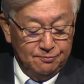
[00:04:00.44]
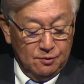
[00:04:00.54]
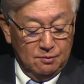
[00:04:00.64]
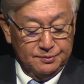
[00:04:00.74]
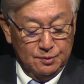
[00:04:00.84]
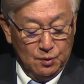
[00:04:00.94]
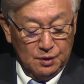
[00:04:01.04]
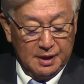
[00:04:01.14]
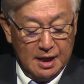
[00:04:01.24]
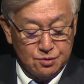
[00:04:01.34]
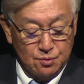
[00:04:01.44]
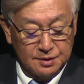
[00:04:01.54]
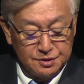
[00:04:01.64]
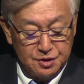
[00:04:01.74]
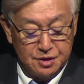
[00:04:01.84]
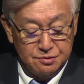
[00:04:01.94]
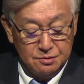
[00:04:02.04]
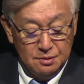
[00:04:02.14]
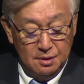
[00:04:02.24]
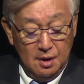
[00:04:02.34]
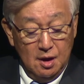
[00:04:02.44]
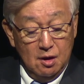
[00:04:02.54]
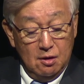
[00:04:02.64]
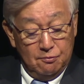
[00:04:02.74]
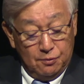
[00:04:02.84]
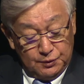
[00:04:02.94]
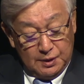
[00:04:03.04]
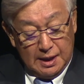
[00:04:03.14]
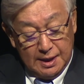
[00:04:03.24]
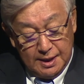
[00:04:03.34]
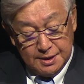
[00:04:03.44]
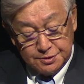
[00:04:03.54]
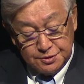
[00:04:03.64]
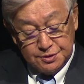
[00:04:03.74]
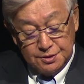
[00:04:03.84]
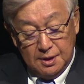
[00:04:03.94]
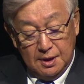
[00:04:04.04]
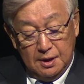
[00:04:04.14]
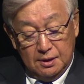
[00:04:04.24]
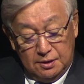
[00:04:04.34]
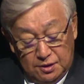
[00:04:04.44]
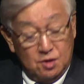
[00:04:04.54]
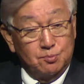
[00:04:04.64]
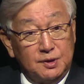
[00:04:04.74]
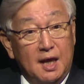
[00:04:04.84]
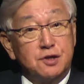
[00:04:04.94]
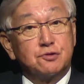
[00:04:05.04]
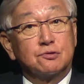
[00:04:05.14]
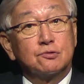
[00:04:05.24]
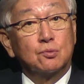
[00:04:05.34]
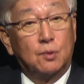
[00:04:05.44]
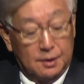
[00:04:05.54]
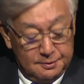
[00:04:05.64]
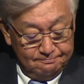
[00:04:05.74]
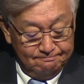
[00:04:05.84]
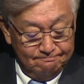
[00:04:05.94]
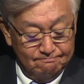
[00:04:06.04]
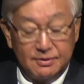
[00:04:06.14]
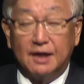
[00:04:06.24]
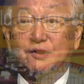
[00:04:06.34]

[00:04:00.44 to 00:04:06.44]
of the World Health Organization for the Alliance's determination to work. Thank